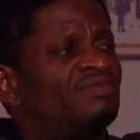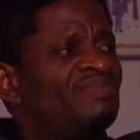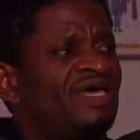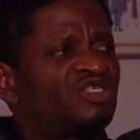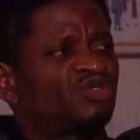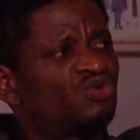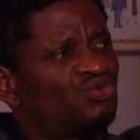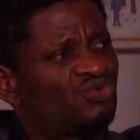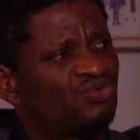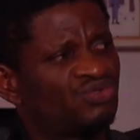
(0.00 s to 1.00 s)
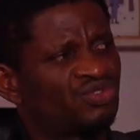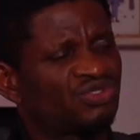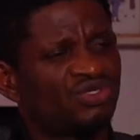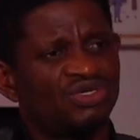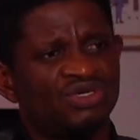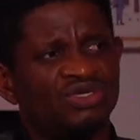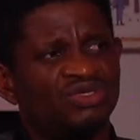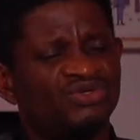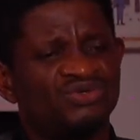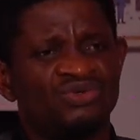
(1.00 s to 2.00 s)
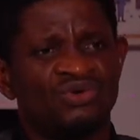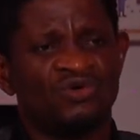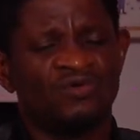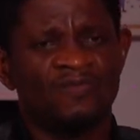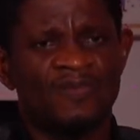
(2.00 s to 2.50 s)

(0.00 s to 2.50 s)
the best schools, you know.